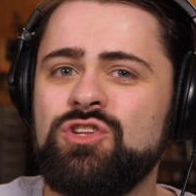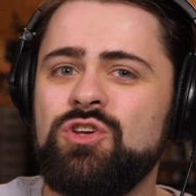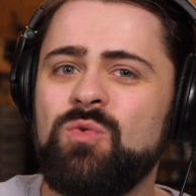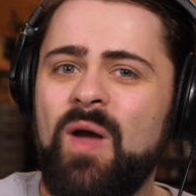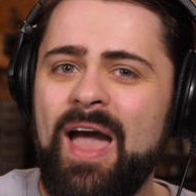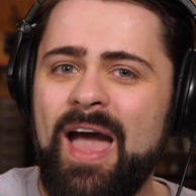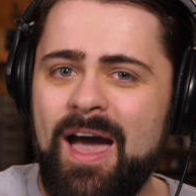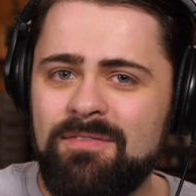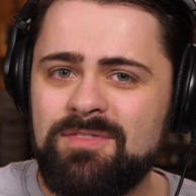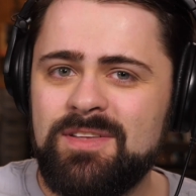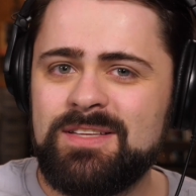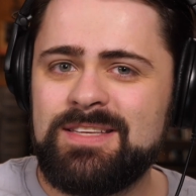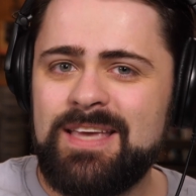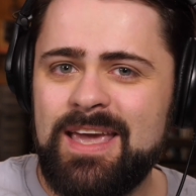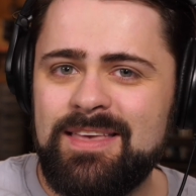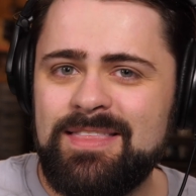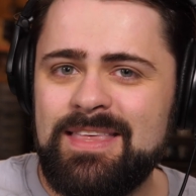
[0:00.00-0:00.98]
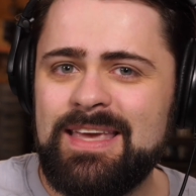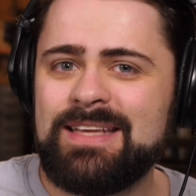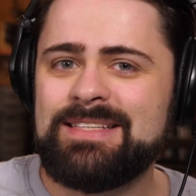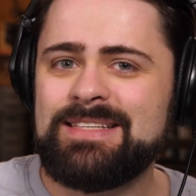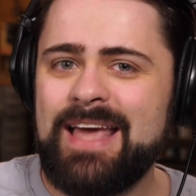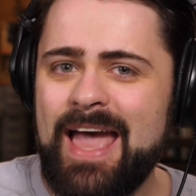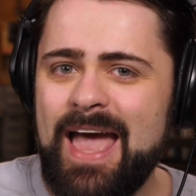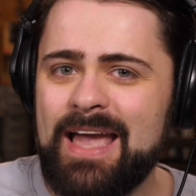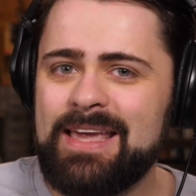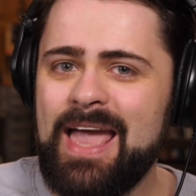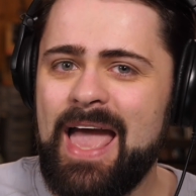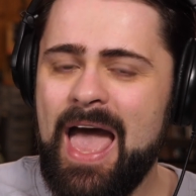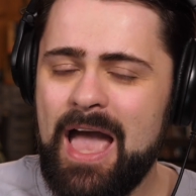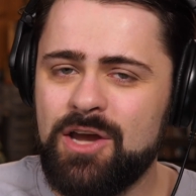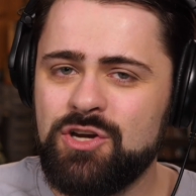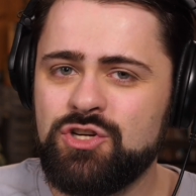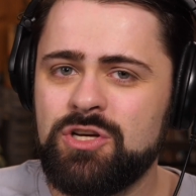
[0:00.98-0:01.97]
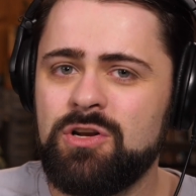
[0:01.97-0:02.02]
you have to take the attack
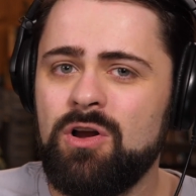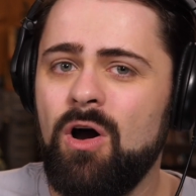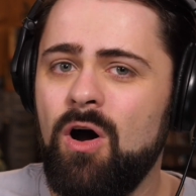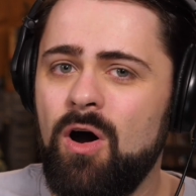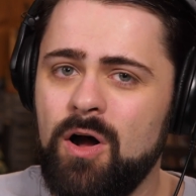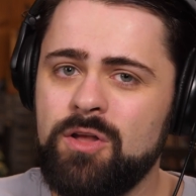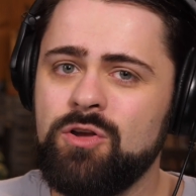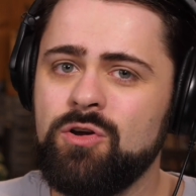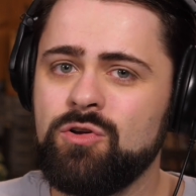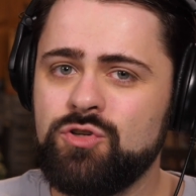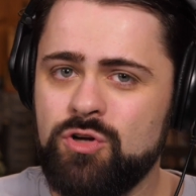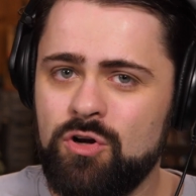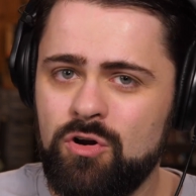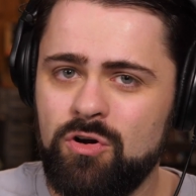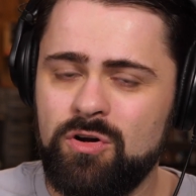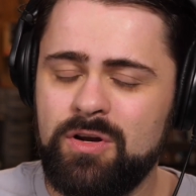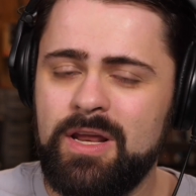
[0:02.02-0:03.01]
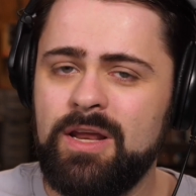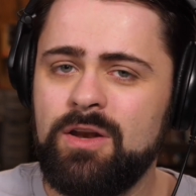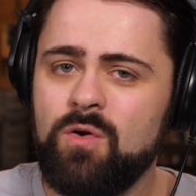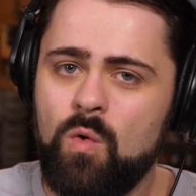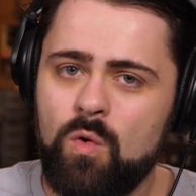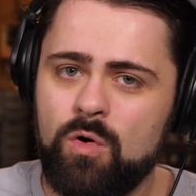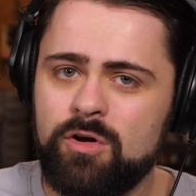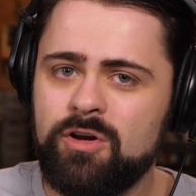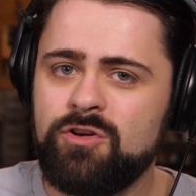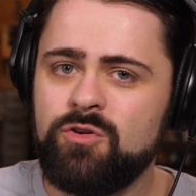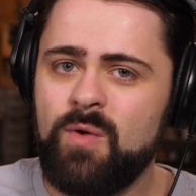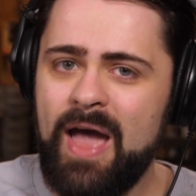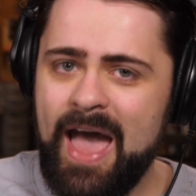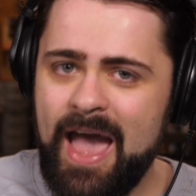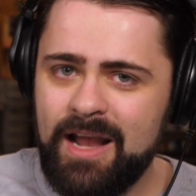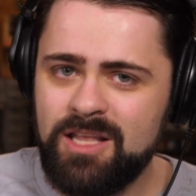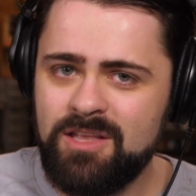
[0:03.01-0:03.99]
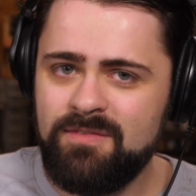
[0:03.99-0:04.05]
action on your turn in order to
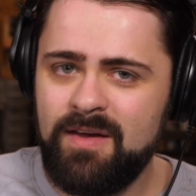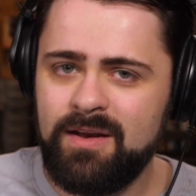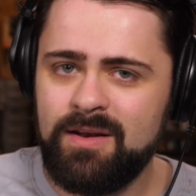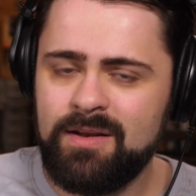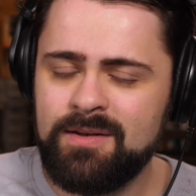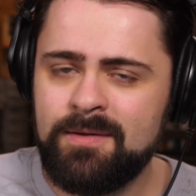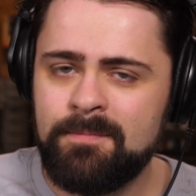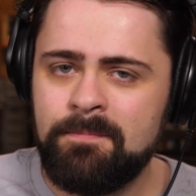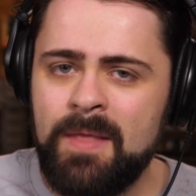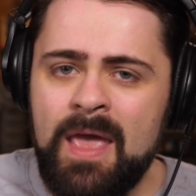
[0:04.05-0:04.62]
activate it.